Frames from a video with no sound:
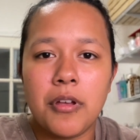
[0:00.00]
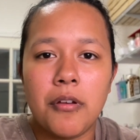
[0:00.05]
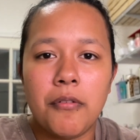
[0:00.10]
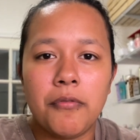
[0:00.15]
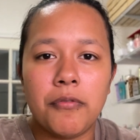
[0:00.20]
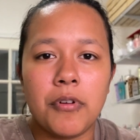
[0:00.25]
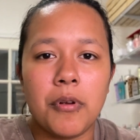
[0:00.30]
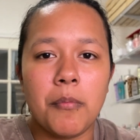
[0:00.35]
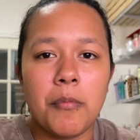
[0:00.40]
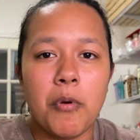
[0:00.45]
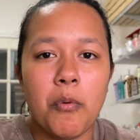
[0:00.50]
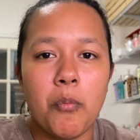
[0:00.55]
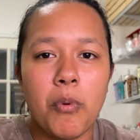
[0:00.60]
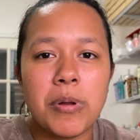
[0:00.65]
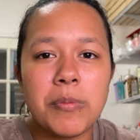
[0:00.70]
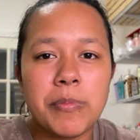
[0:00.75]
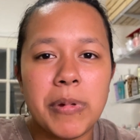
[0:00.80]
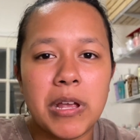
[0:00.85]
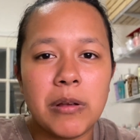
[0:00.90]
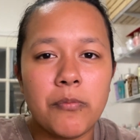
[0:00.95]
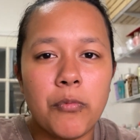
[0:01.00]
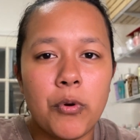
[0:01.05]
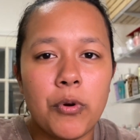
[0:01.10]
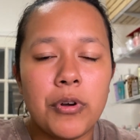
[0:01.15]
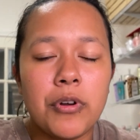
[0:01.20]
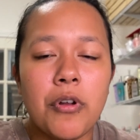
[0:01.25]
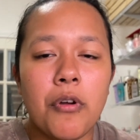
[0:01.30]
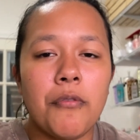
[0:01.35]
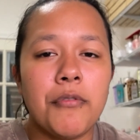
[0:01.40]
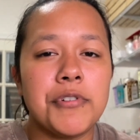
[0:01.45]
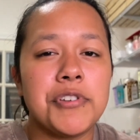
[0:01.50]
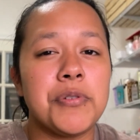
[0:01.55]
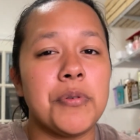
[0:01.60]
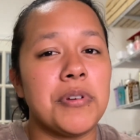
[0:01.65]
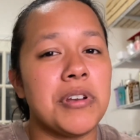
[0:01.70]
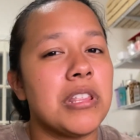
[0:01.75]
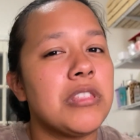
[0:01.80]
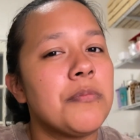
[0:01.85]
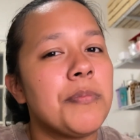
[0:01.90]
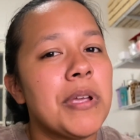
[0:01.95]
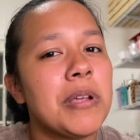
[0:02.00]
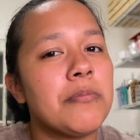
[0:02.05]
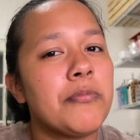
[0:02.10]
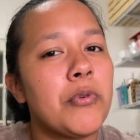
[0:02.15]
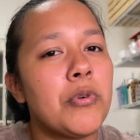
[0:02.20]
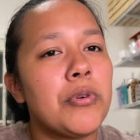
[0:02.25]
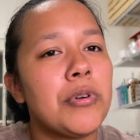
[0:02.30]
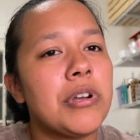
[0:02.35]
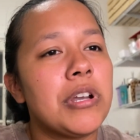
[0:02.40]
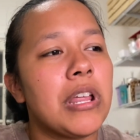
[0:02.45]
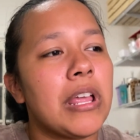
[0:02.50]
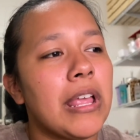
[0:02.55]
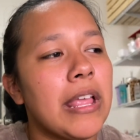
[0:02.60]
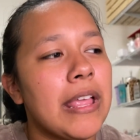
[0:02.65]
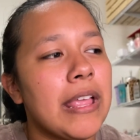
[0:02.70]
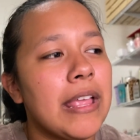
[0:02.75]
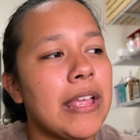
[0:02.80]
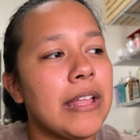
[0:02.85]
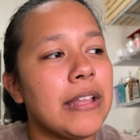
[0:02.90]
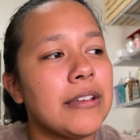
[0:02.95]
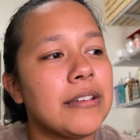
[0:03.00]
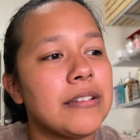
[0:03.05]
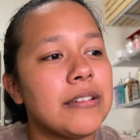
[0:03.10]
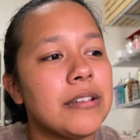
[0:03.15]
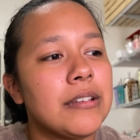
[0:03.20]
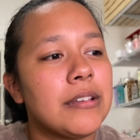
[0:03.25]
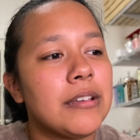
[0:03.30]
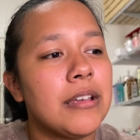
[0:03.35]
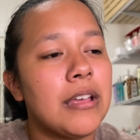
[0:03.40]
from one pegboard over to another pegboard, and